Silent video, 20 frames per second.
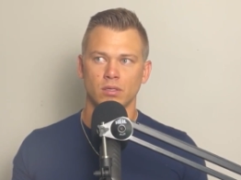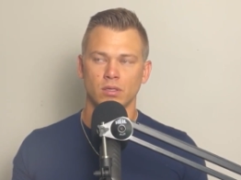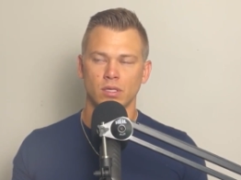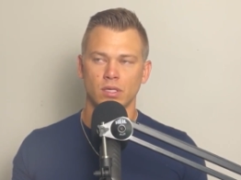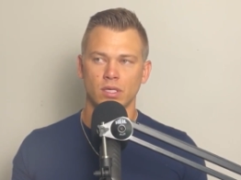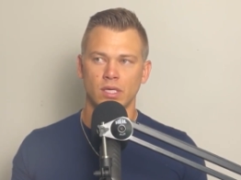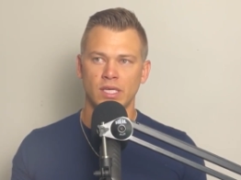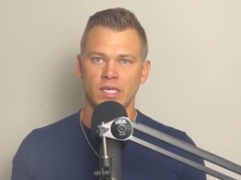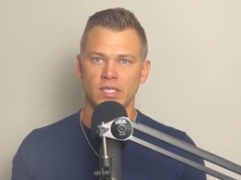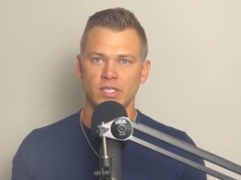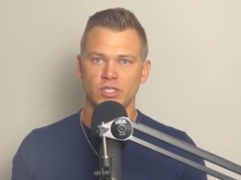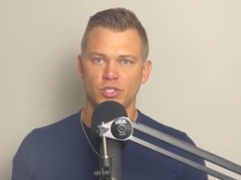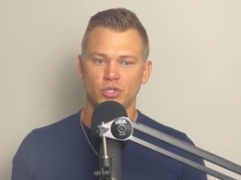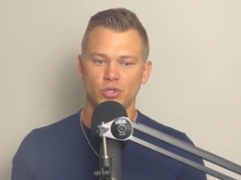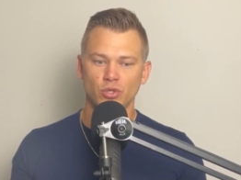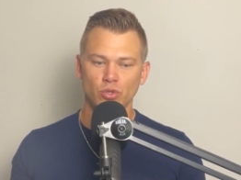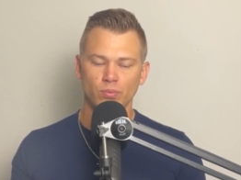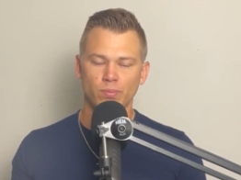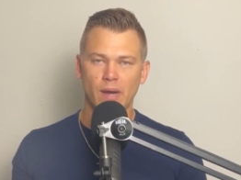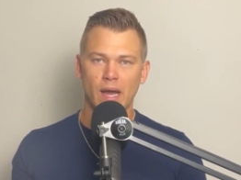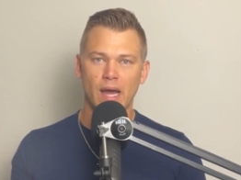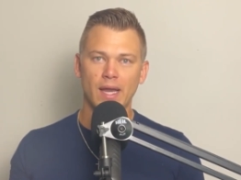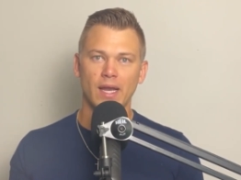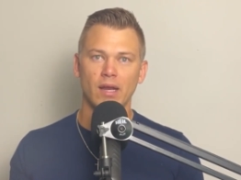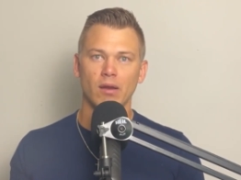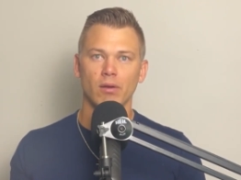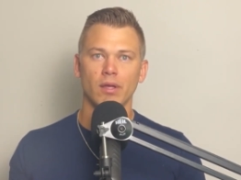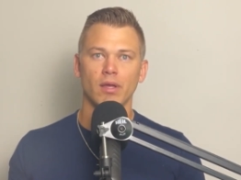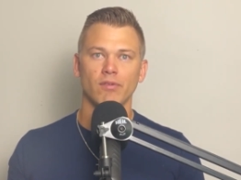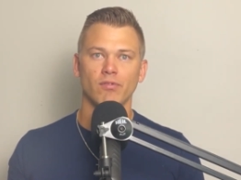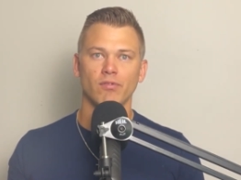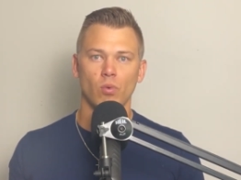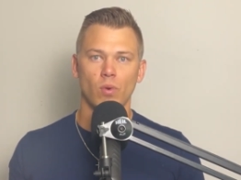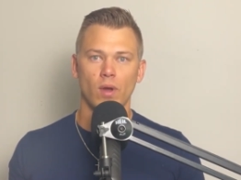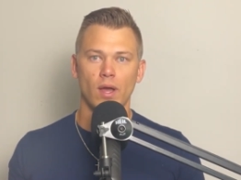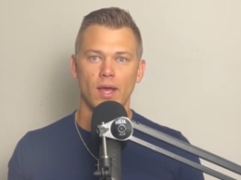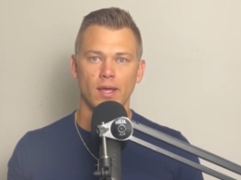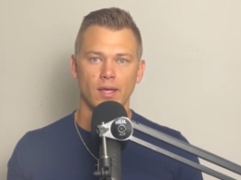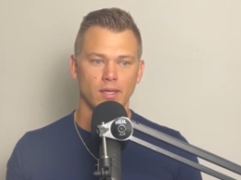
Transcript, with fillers: in two binary of a way.